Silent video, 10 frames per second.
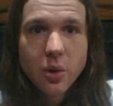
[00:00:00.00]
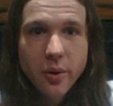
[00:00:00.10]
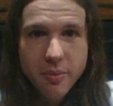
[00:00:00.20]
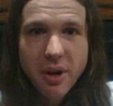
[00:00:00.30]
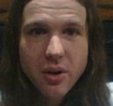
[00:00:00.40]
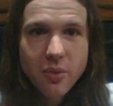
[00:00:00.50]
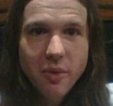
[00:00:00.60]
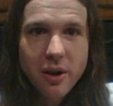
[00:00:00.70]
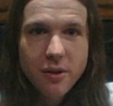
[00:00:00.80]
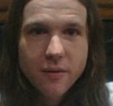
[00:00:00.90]
with my new
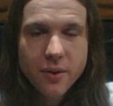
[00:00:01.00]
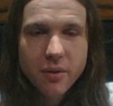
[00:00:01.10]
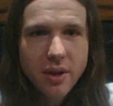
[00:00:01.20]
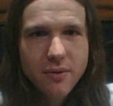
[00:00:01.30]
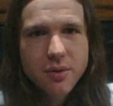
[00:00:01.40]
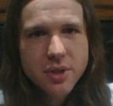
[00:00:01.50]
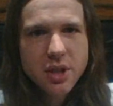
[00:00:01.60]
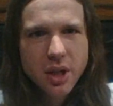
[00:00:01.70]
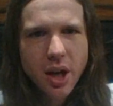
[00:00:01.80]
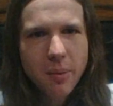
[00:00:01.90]
microphone. I've used
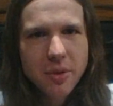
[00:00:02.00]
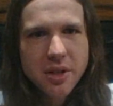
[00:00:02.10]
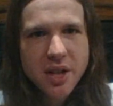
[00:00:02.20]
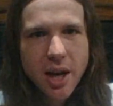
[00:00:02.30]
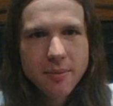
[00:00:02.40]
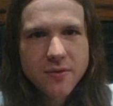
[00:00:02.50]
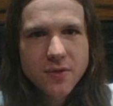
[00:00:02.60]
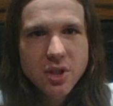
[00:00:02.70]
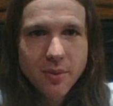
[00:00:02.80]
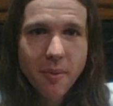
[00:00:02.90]
it a couple of times
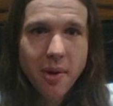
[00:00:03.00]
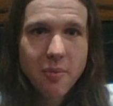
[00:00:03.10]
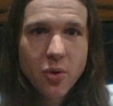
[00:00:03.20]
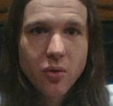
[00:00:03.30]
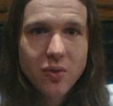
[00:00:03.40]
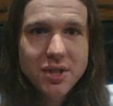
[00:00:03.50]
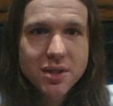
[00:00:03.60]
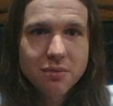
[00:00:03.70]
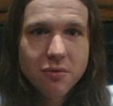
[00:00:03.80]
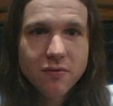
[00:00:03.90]
for some of my more
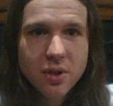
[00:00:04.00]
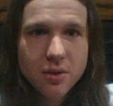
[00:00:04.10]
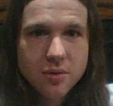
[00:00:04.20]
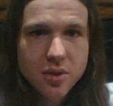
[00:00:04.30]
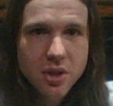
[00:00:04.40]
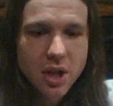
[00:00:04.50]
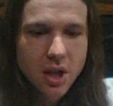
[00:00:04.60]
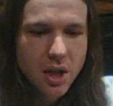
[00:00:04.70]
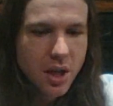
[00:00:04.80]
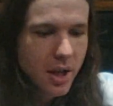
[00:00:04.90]
recent reviews.
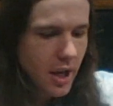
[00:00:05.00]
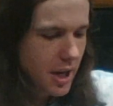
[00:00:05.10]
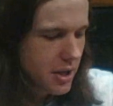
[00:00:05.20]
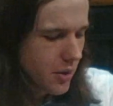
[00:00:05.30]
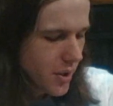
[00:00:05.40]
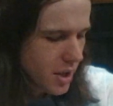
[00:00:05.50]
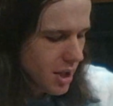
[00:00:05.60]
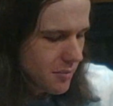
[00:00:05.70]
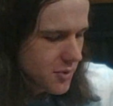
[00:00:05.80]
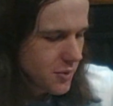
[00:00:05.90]
I know it
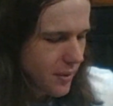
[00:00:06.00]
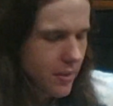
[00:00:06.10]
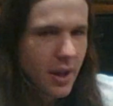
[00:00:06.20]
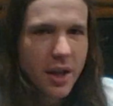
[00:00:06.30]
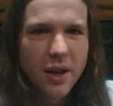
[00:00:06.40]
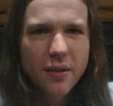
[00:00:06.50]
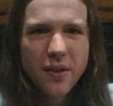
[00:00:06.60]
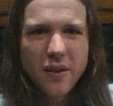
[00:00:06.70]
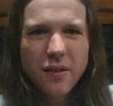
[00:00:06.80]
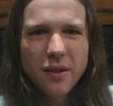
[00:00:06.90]
comes with
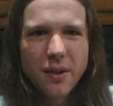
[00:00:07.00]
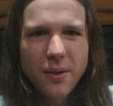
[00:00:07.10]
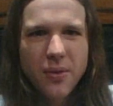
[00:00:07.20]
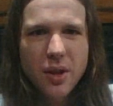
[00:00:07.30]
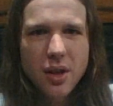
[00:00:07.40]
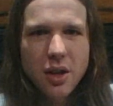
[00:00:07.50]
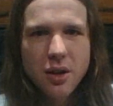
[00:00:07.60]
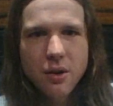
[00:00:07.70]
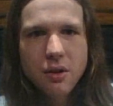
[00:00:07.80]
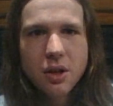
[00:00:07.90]
this little thing
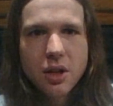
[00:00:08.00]
here,